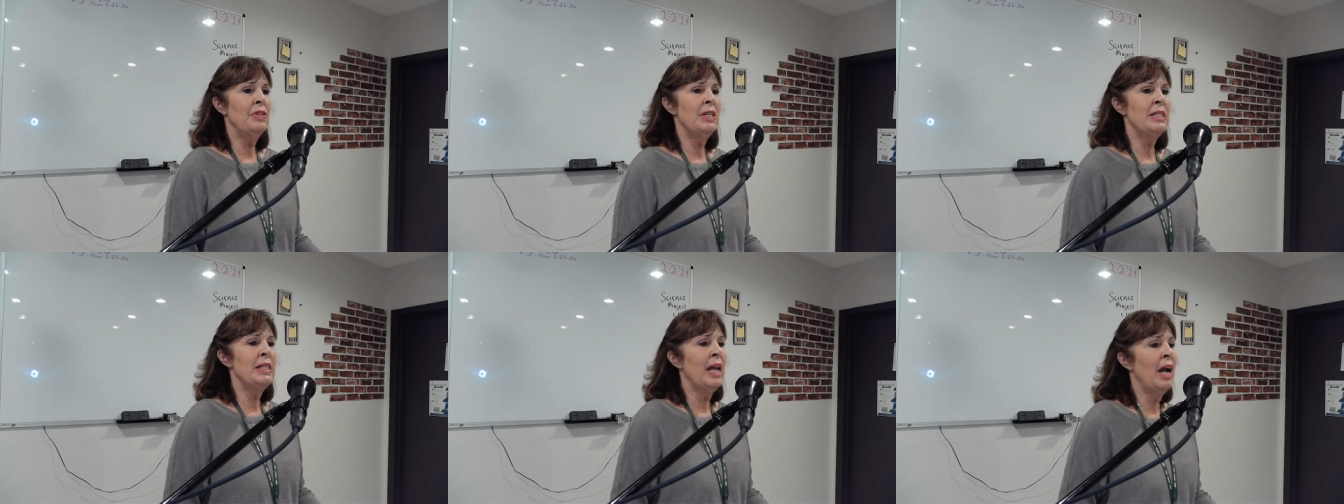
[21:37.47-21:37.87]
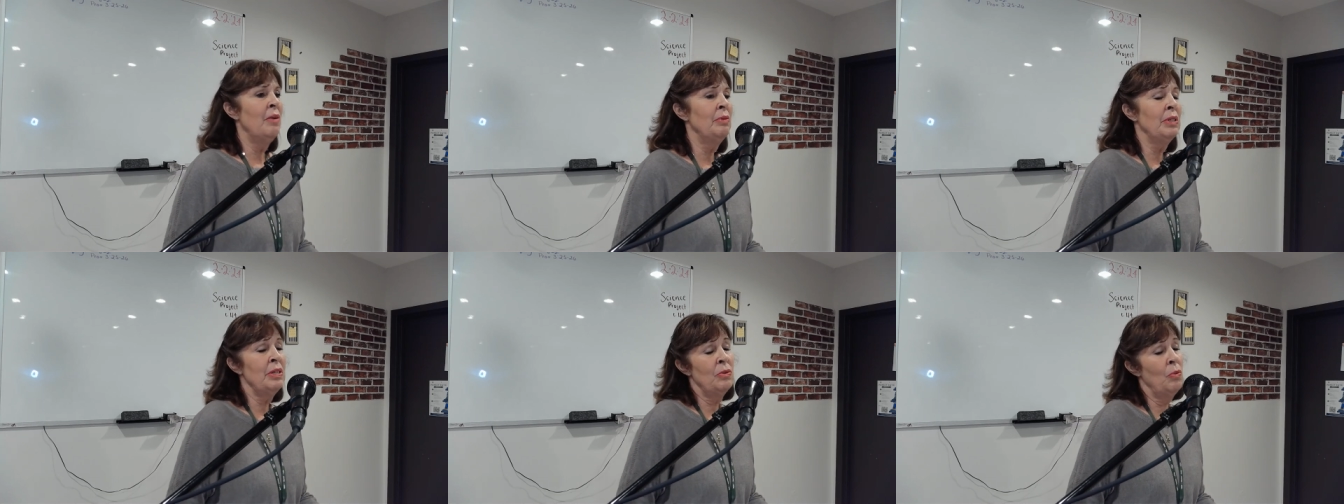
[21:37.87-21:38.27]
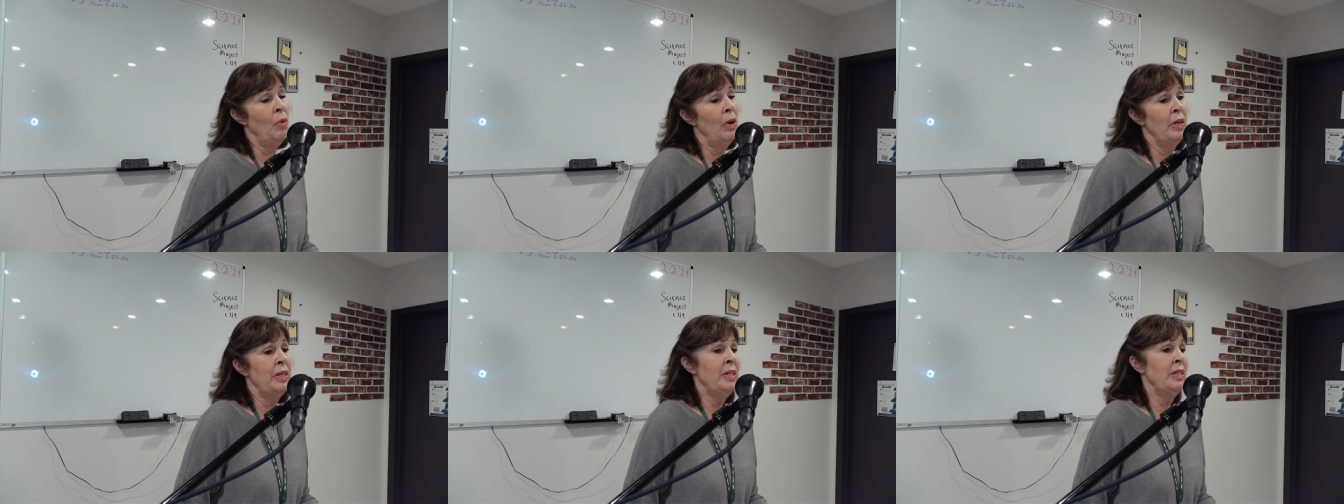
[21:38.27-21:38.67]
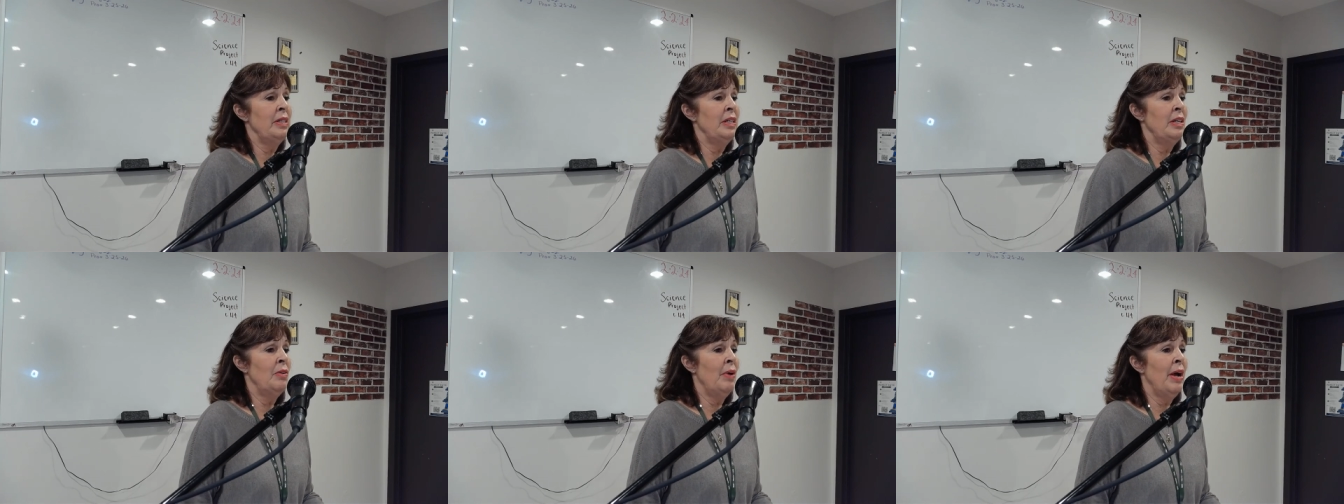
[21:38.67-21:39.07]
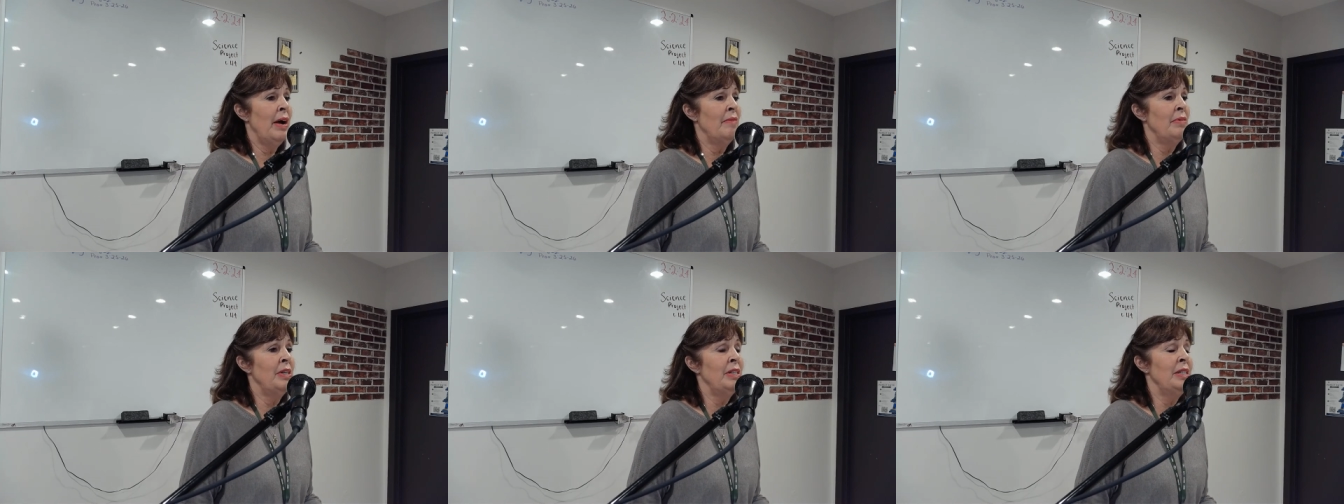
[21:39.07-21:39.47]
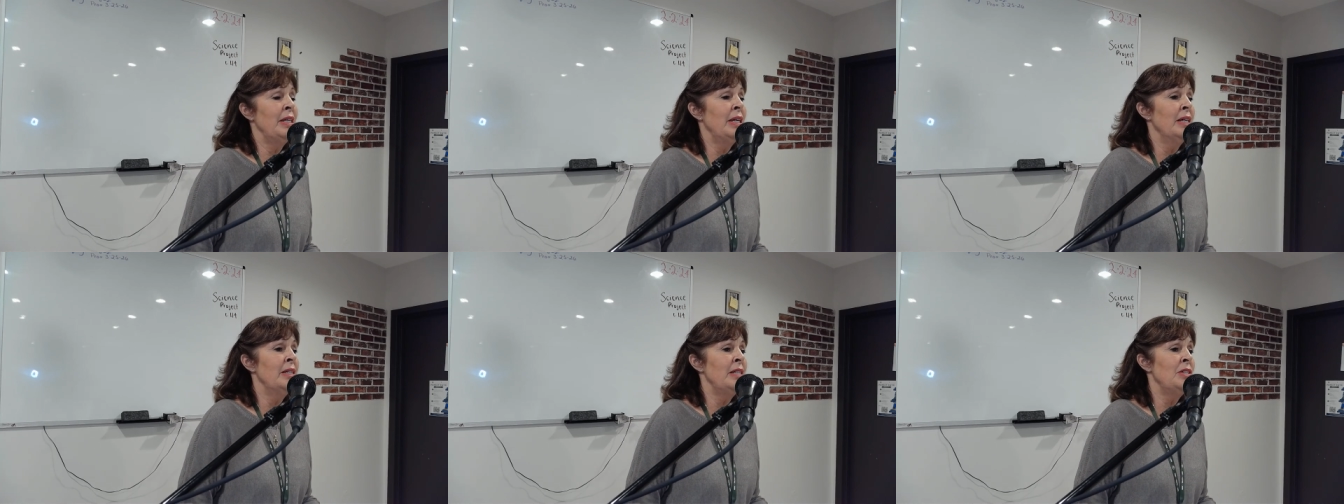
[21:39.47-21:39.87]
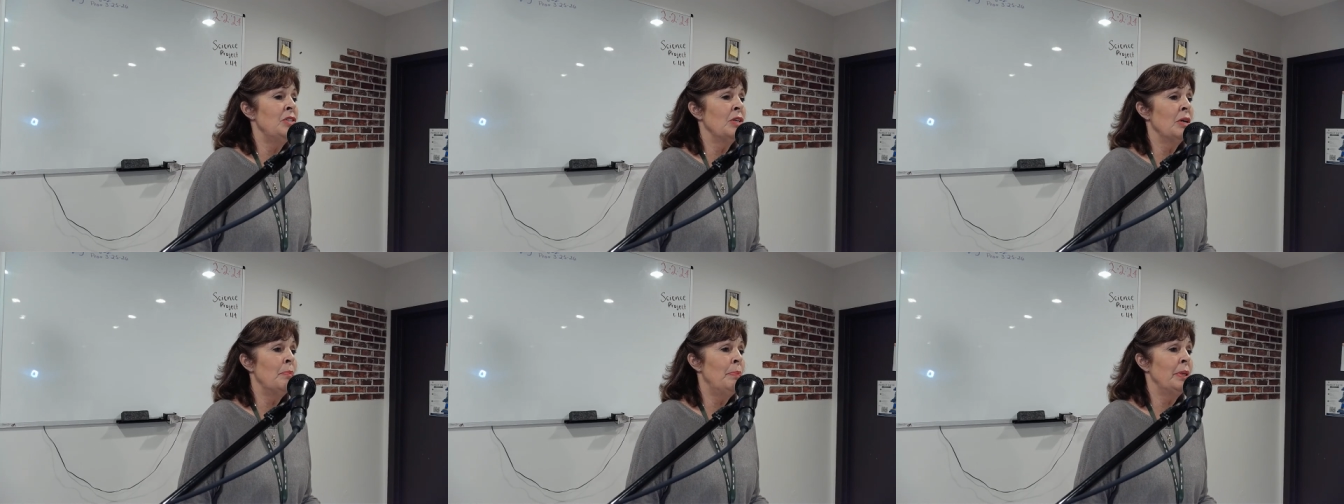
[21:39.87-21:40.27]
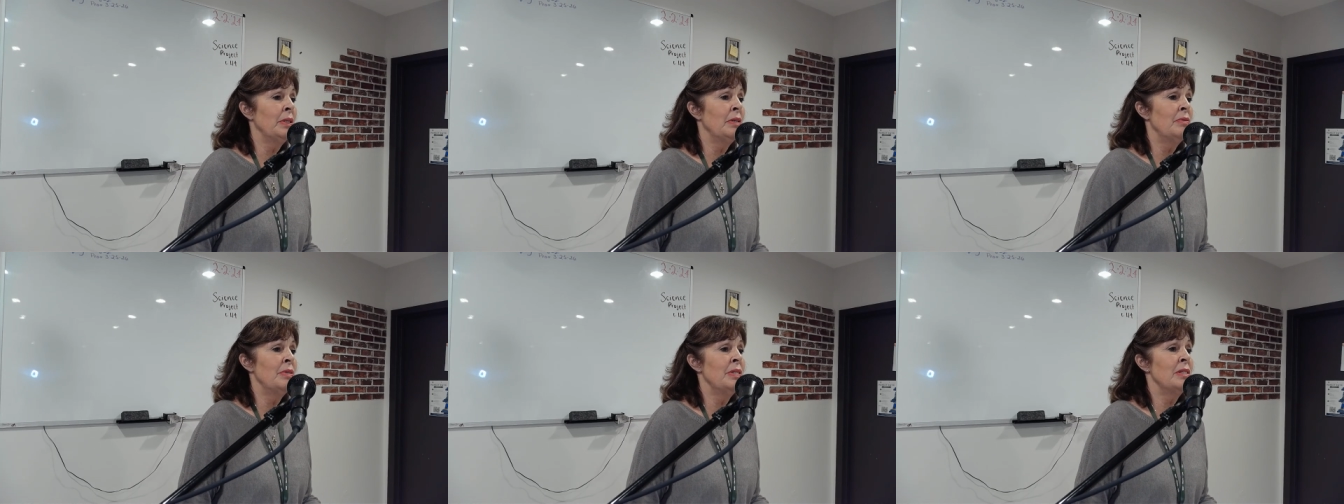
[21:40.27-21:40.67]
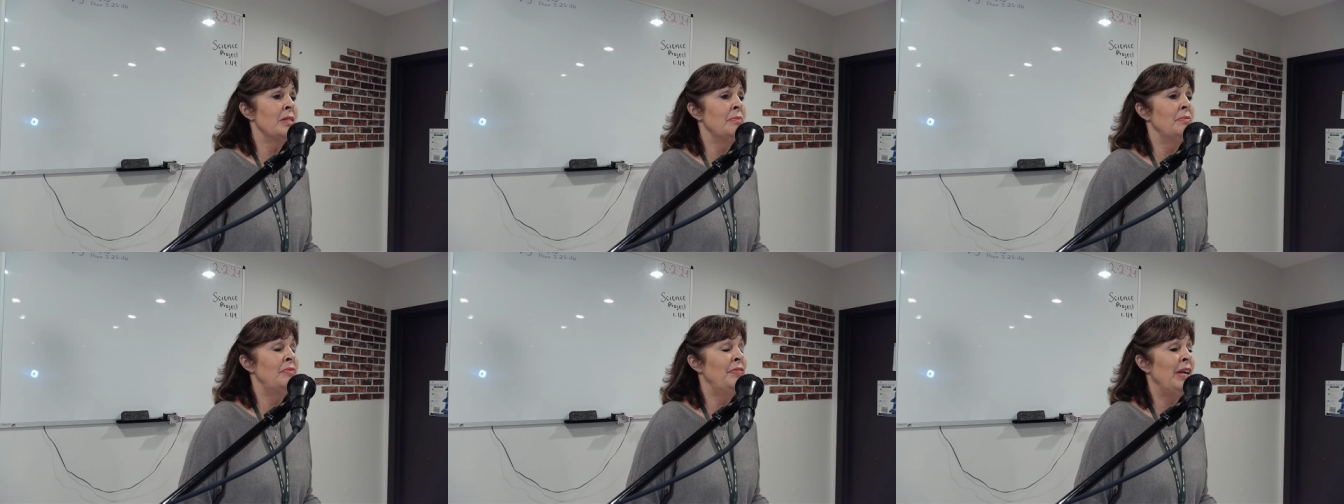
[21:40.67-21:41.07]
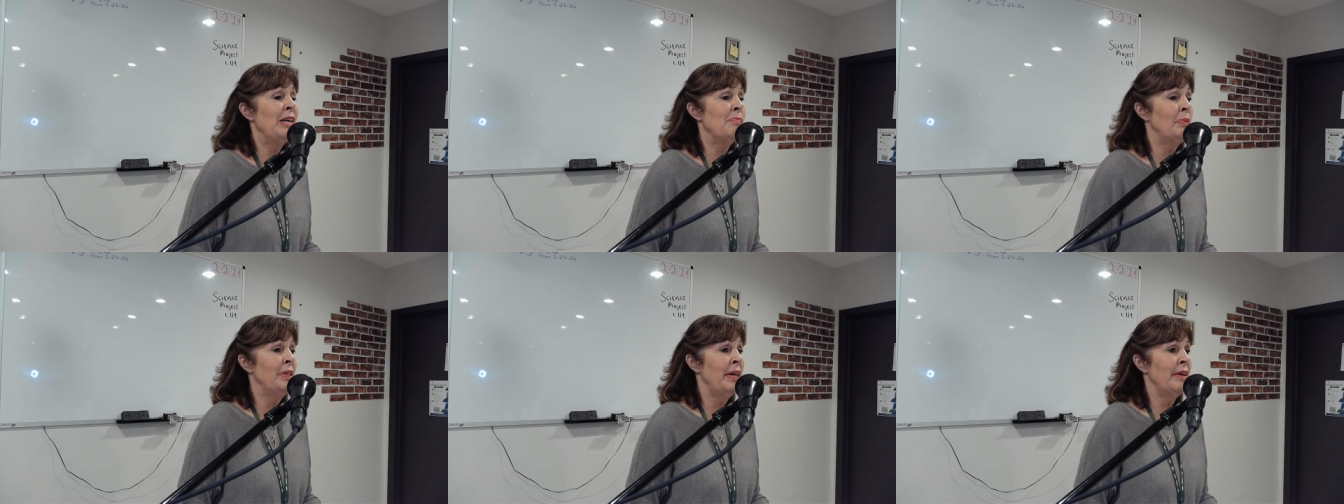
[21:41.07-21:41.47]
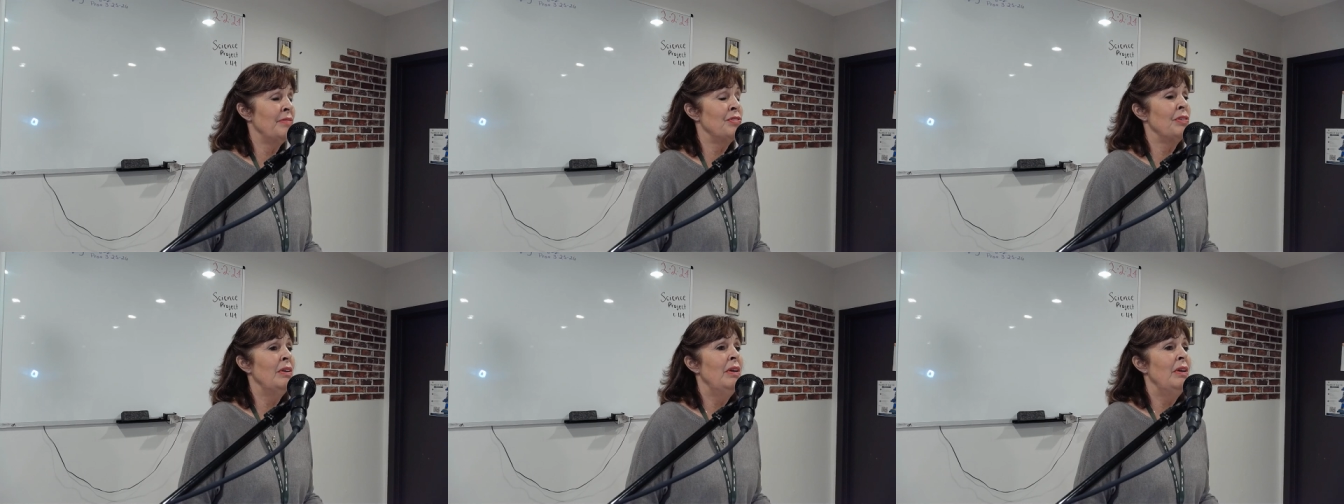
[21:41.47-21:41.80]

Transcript: And he said, I really don't want anything you have. And in the end, he took a pillow and some fake plants.